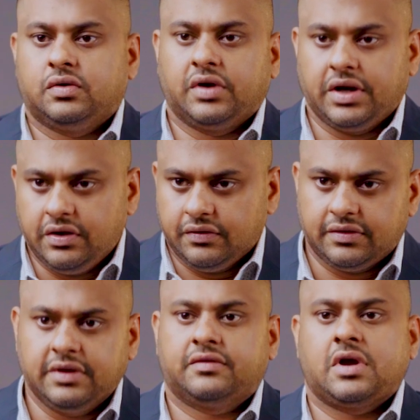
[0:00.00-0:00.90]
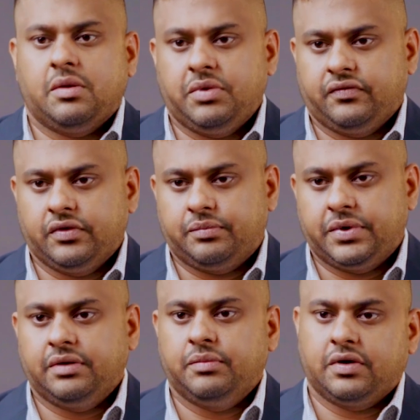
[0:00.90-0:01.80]
to reduce this carbon
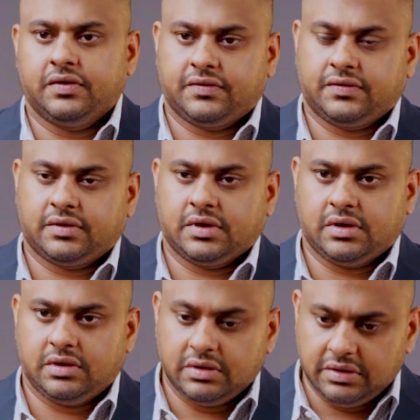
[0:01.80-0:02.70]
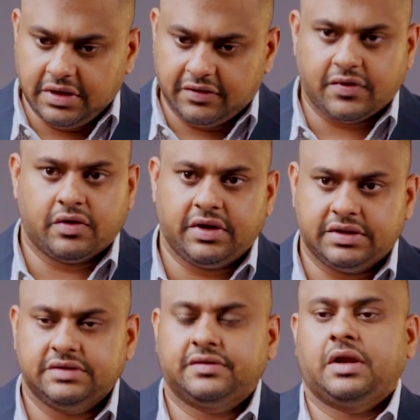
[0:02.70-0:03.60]
footprint because these
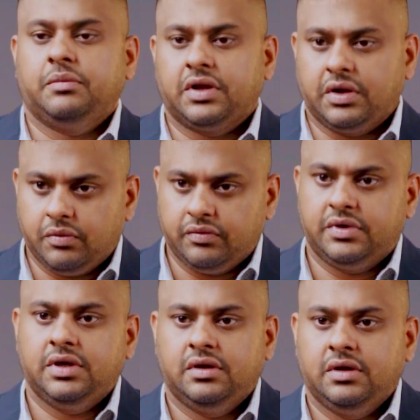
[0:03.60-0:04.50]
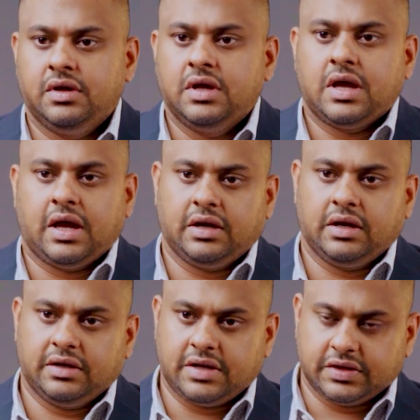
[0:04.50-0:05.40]
foundations can be removed and
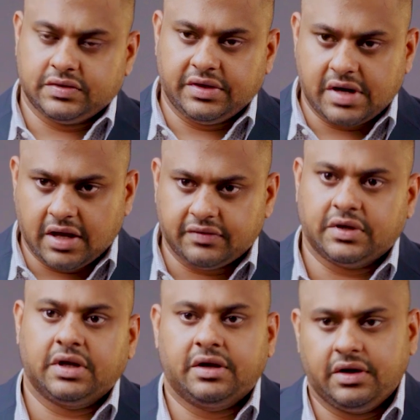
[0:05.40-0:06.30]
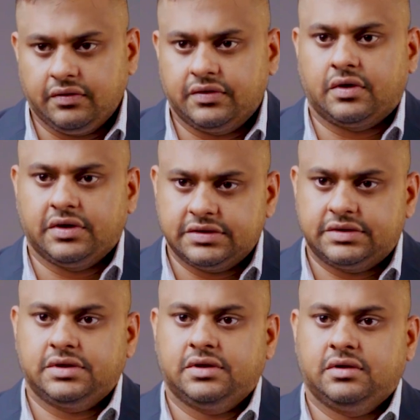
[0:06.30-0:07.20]
it actually drastically reduces the
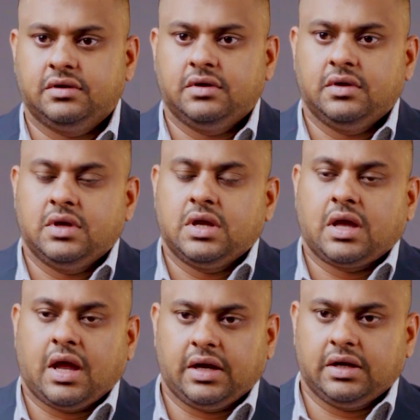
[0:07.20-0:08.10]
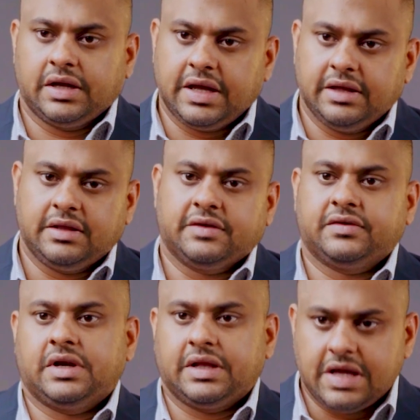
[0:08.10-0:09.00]
cost. And again, there's
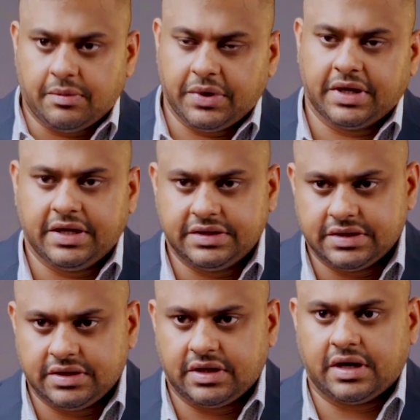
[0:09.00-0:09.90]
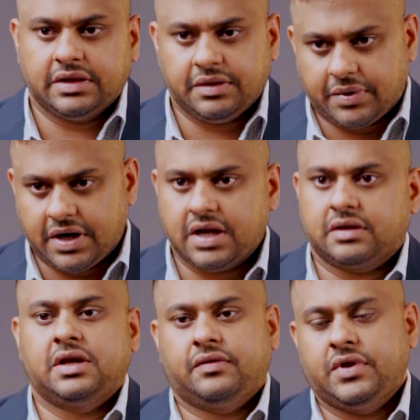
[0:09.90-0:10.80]
another application, another product
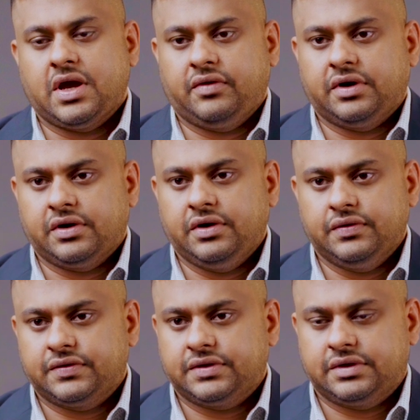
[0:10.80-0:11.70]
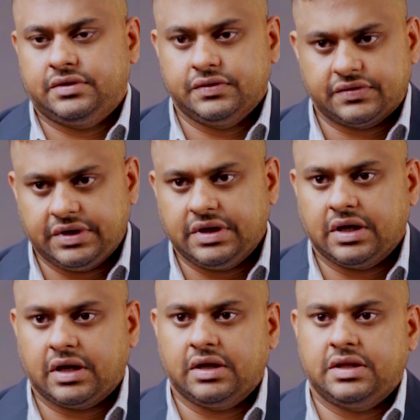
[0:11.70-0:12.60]
that we have introduced to Sri
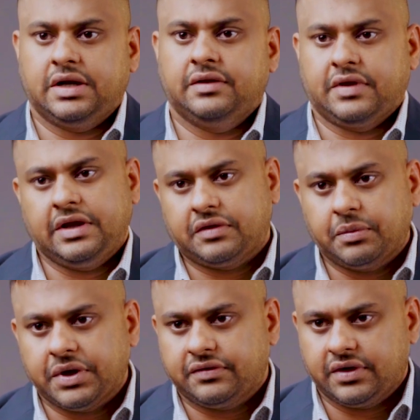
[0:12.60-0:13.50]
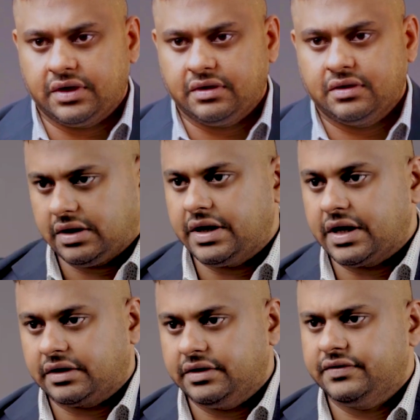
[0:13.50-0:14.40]
Lanka, that is ACCC
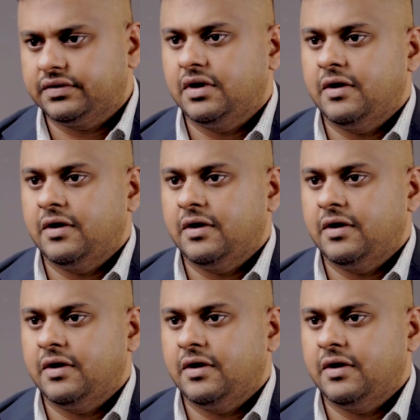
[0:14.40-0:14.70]
conductors,